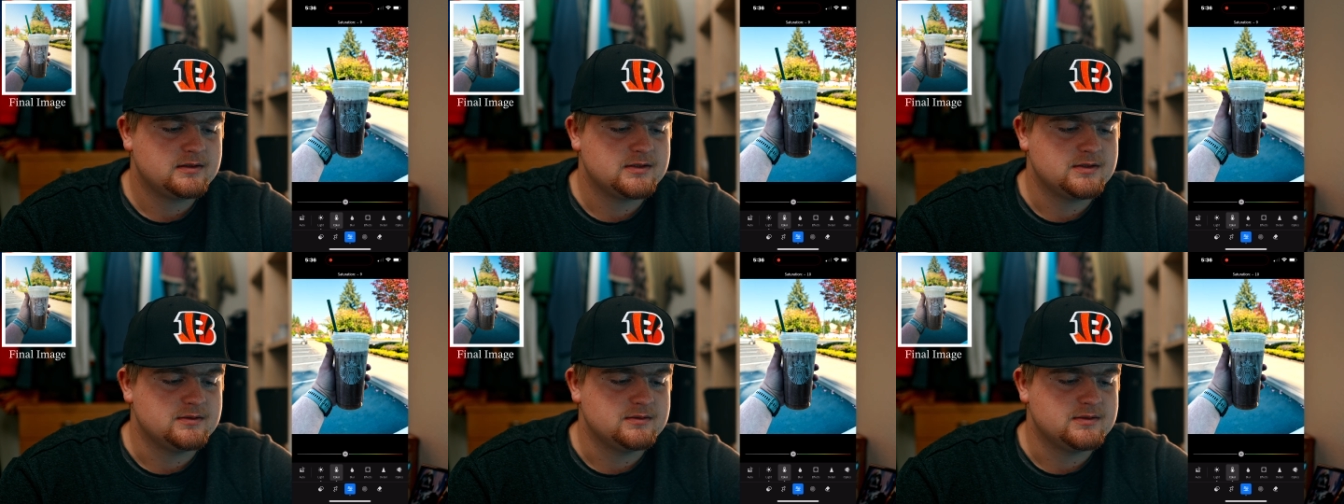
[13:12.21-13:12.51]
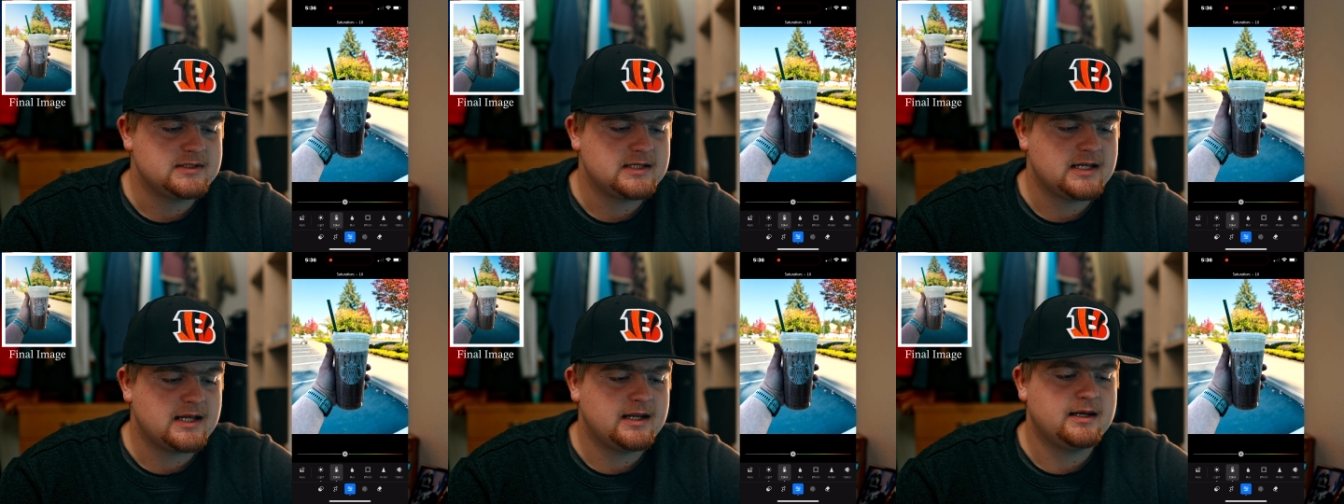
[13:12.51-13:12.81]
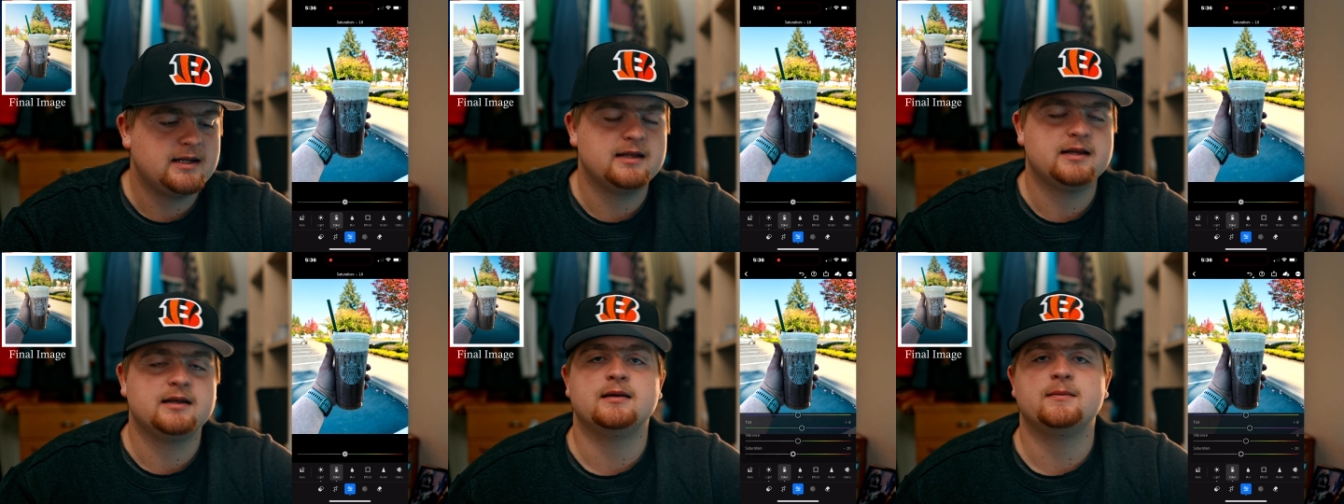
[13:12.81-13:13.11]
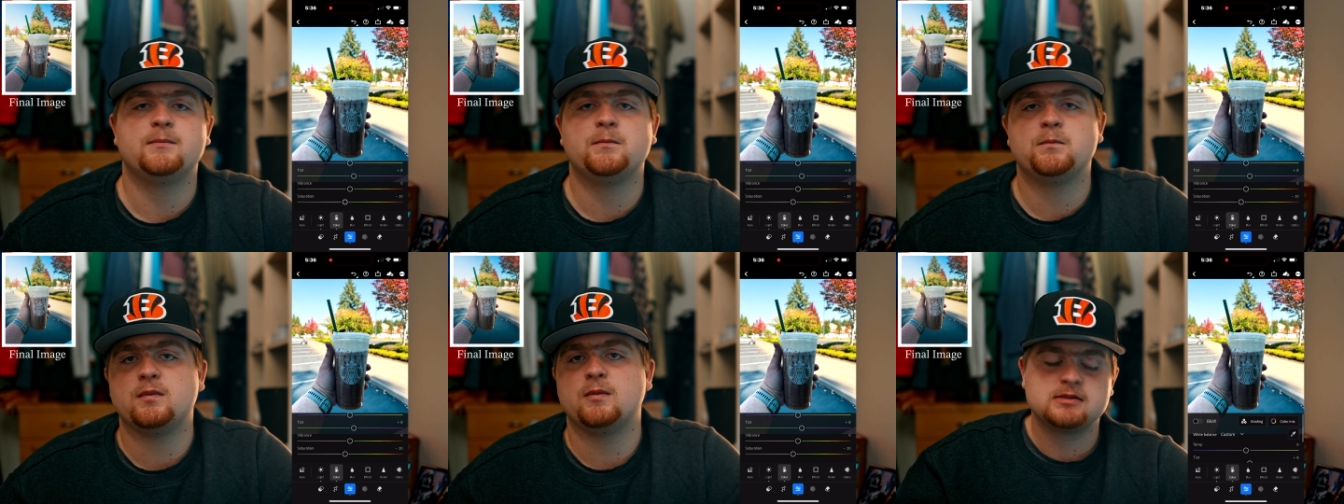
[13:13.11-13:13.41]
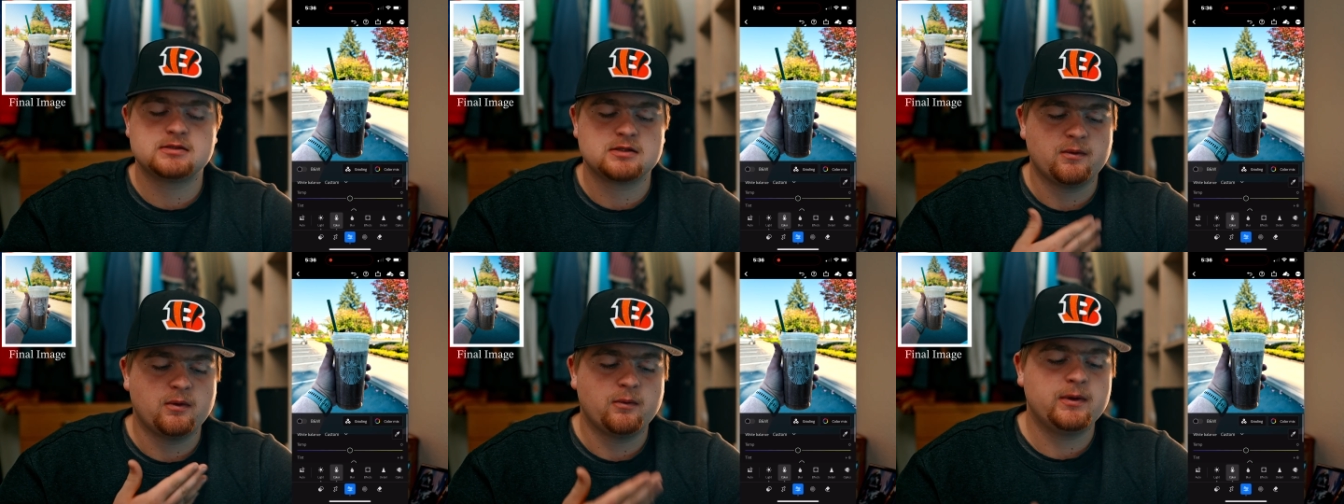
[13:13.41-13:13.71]
to 10 and
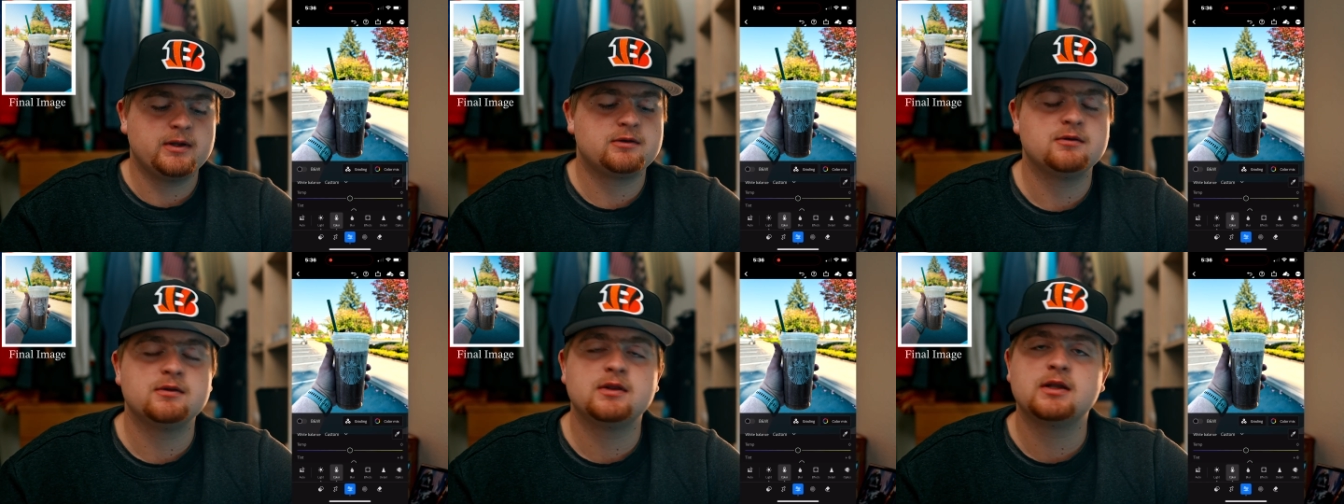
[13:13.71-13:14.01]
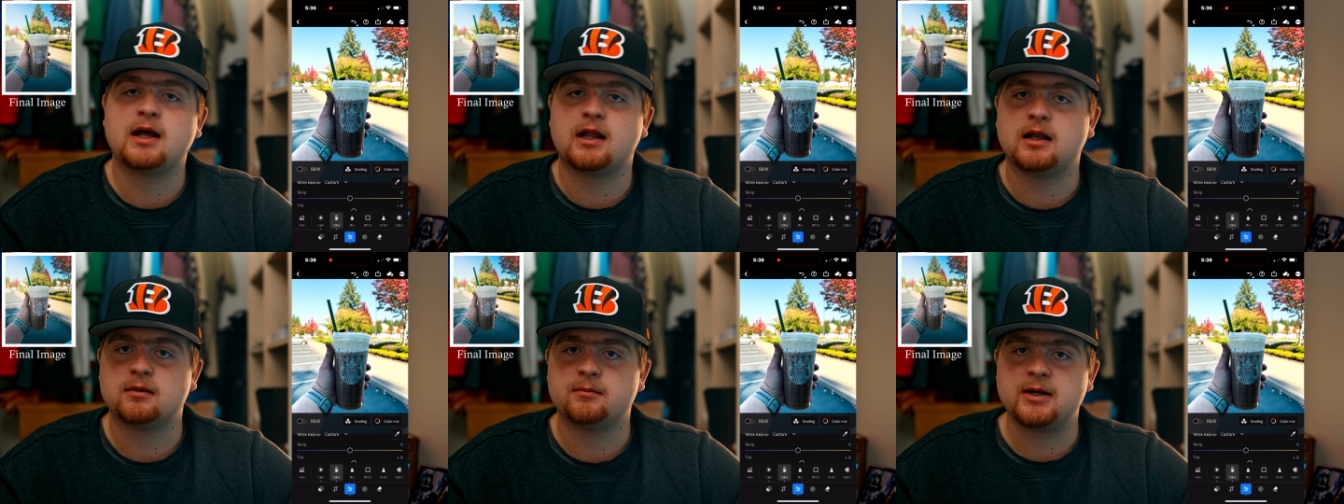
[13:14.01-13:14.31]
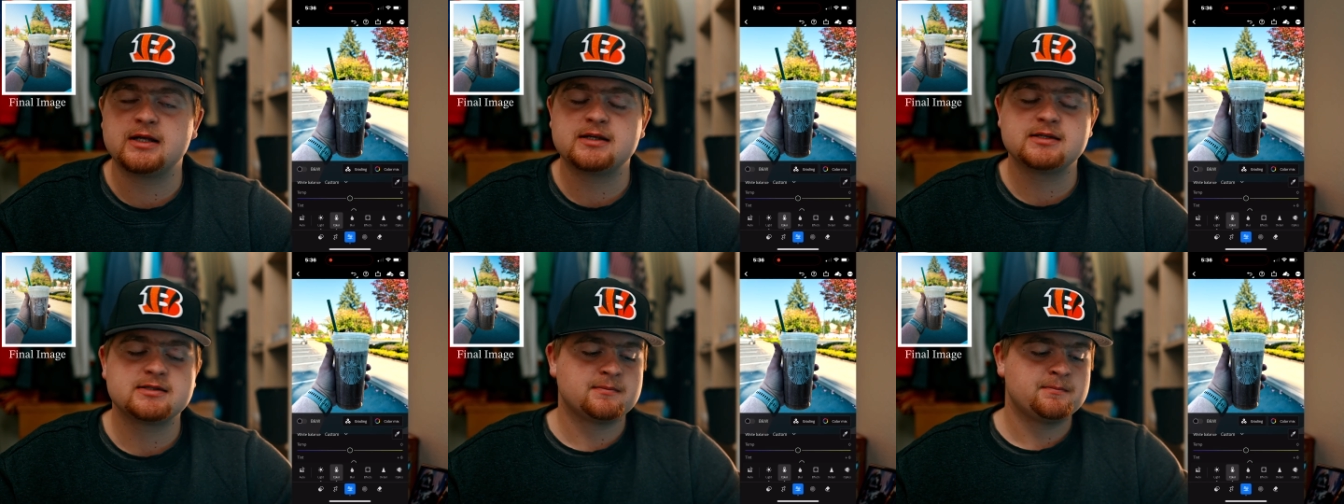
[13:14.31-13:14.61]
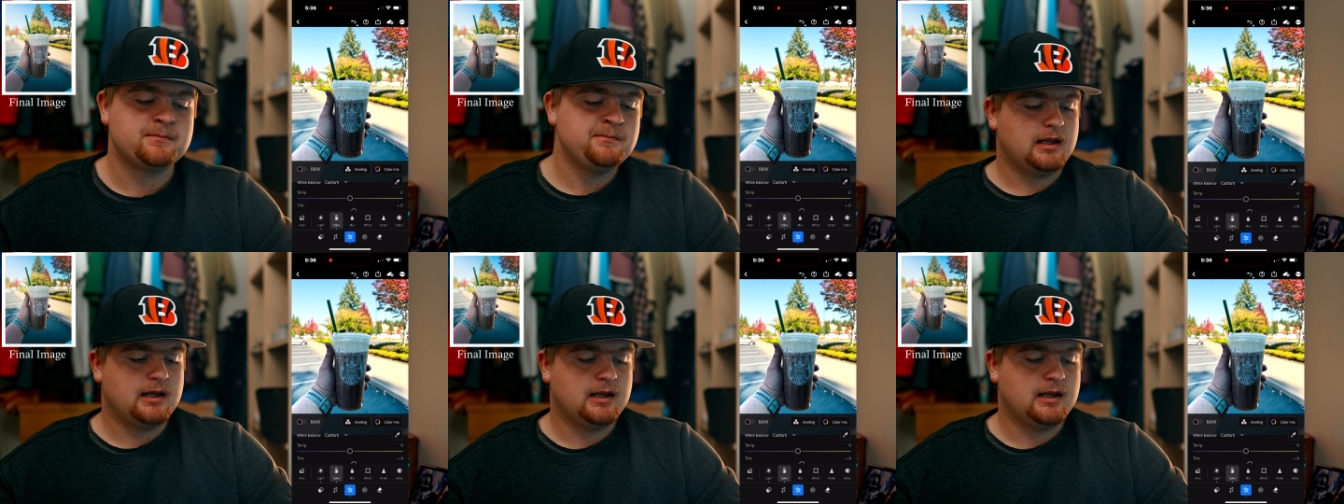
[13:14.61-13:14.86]
so we went through the color mix